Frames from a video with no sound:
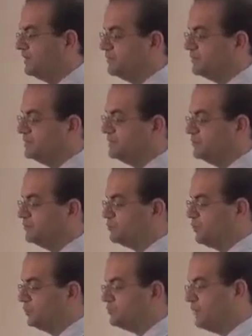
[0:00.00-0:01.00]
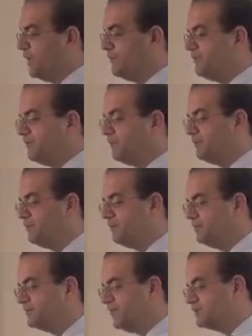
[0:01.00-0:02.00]
This is either drunk driving,
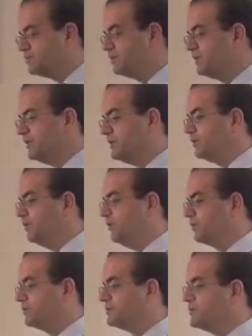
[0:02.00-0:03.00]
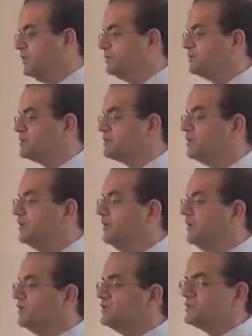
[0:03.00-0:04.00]
pedestrian, or assaults.
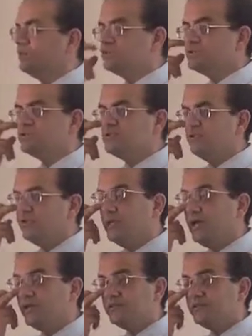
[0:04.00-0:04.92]
So just looking